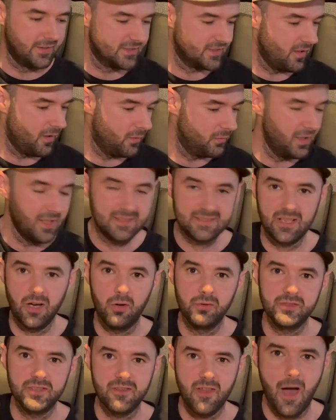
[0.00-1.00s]
So let's get
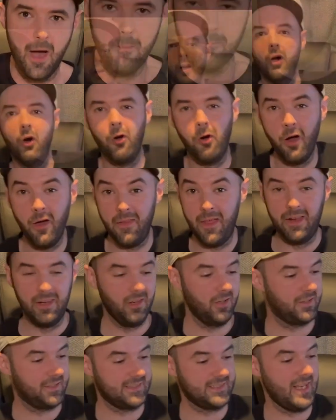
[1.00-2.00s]
on to that. All right then,
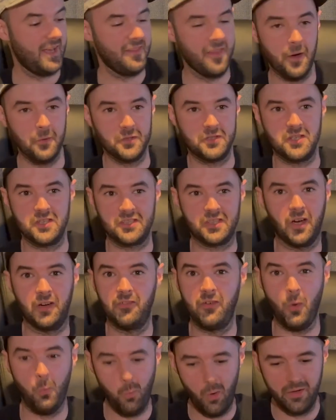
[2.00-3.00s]
like I said, that was just kind
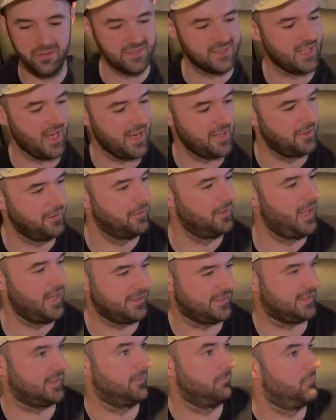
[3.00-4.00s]
of a one take.
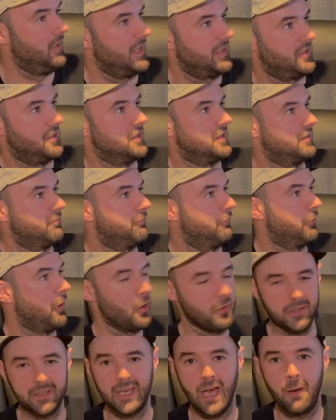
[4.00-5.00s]
Let's just throw
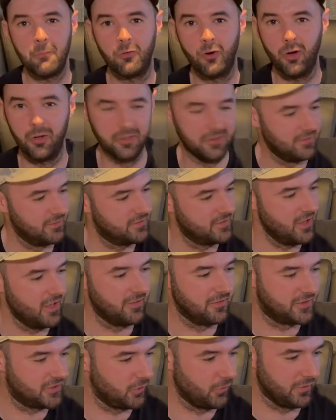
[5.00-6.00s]
the camera on
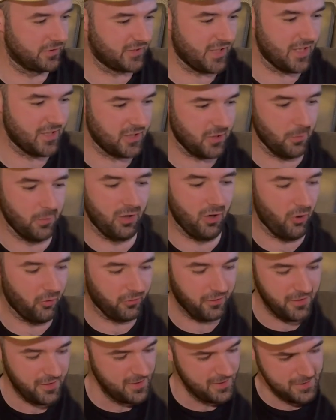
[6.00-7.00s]
and sort of take you
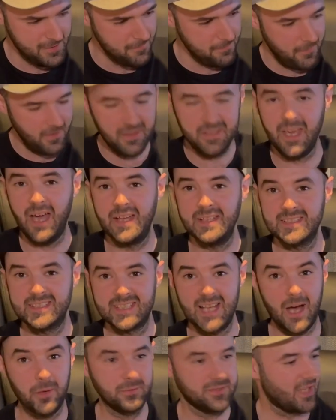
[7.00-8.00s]
along getting
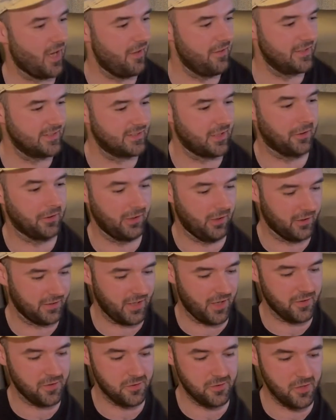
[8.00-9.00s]
sounds out of this, kind of like
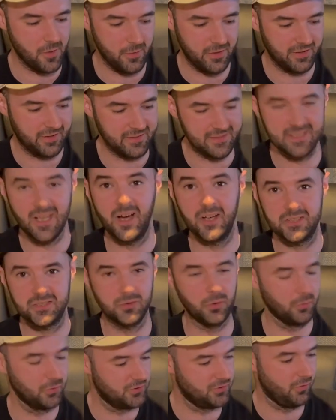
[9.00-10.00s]
how you do in a guitar
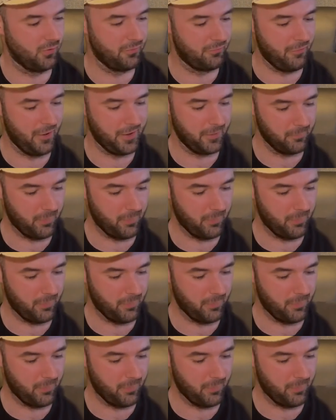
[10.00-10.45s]
store sort of thing.